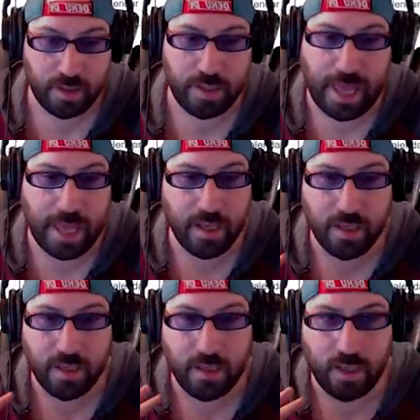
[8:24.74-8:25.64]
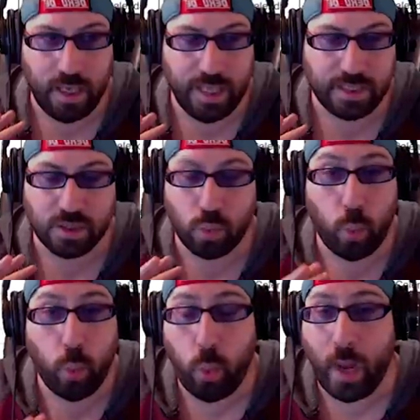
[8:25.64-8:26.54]
that it's
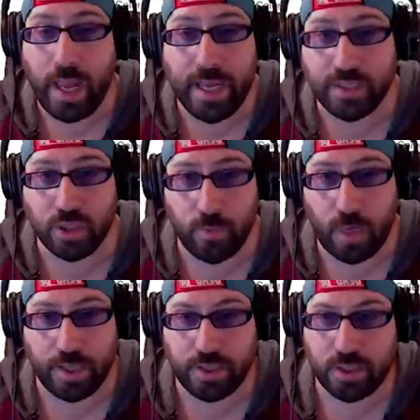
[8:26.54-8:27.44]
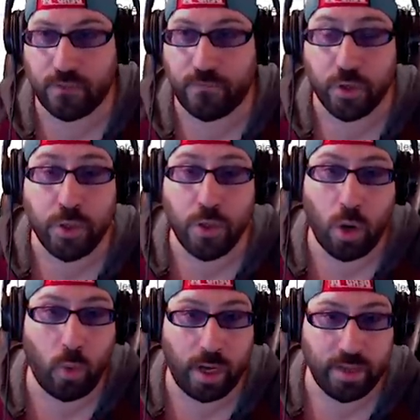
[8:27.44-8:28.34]
way too much for
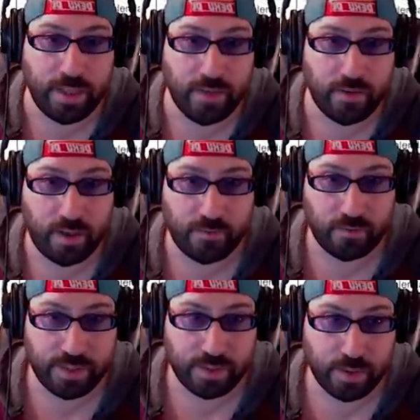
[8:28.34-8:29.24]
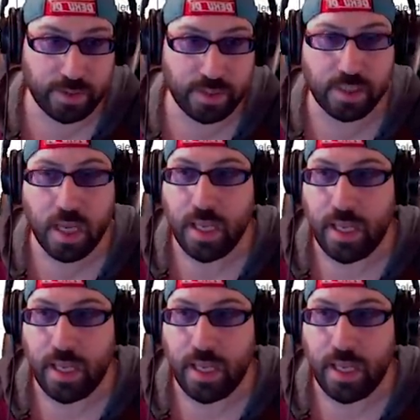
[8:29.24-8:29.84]
nowhere near enough resources.